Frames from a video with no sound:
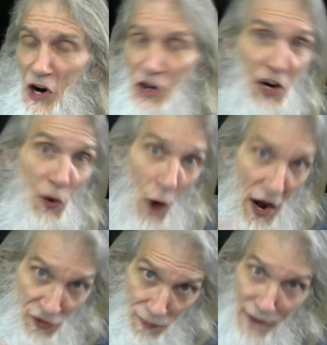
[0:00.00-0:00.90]
You can
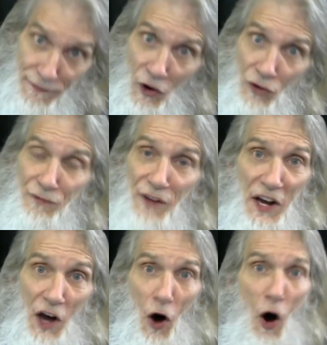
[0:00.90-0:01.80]
watch my first
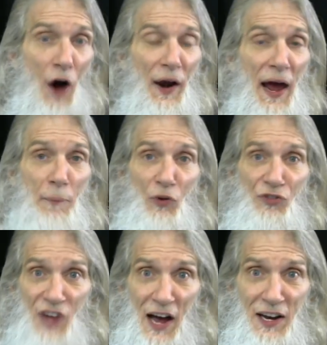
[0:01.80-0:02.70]
video on April
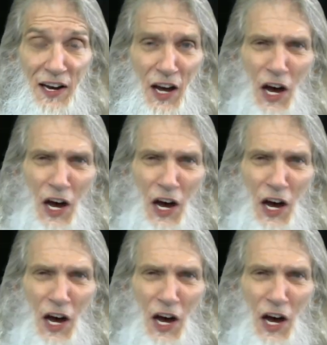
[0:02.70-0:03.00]
2nd.